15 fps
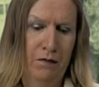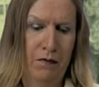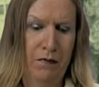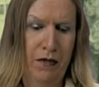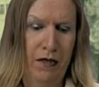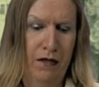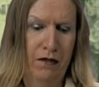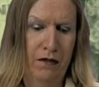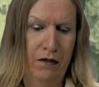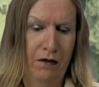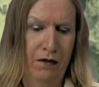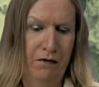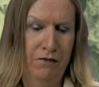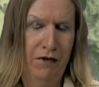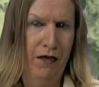But
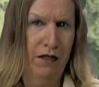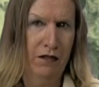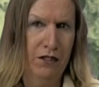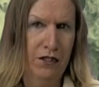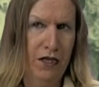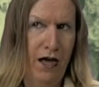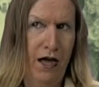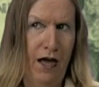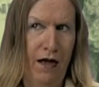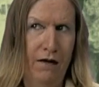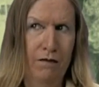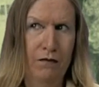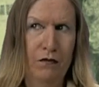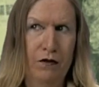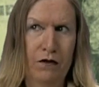the fatal
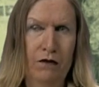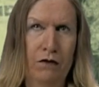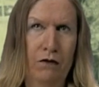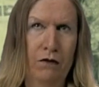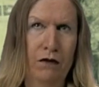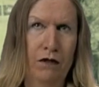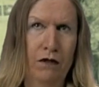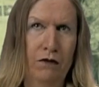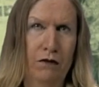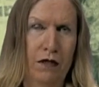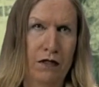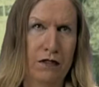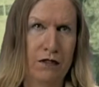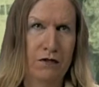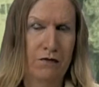shot
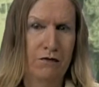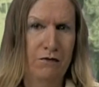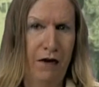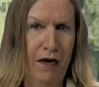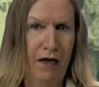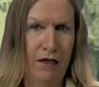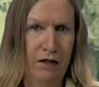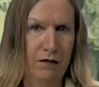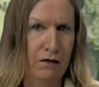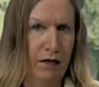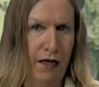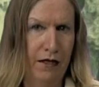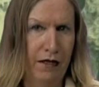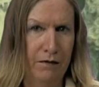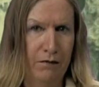was fired,
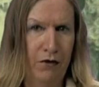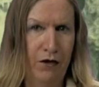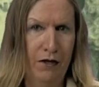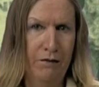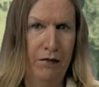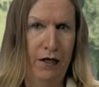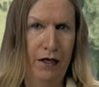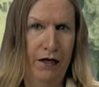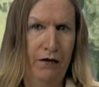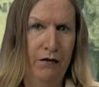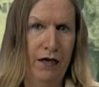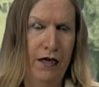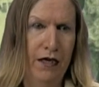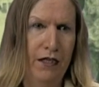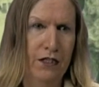like, at point-blank
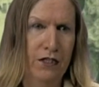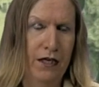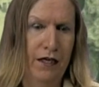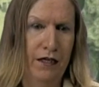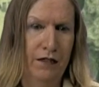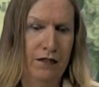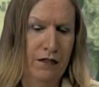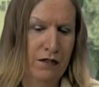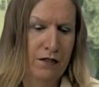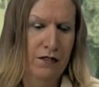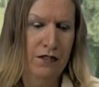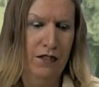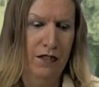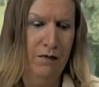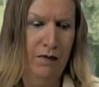range. They can
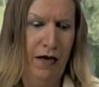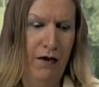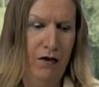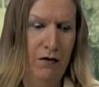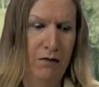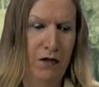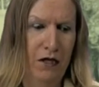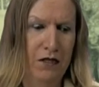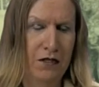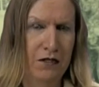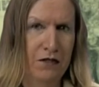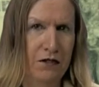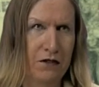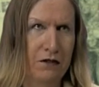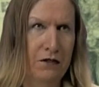see the powder
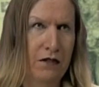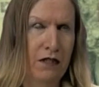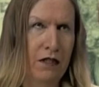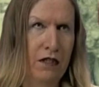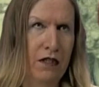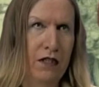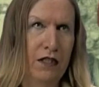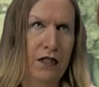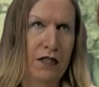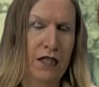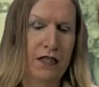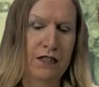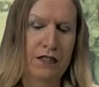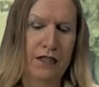burns and things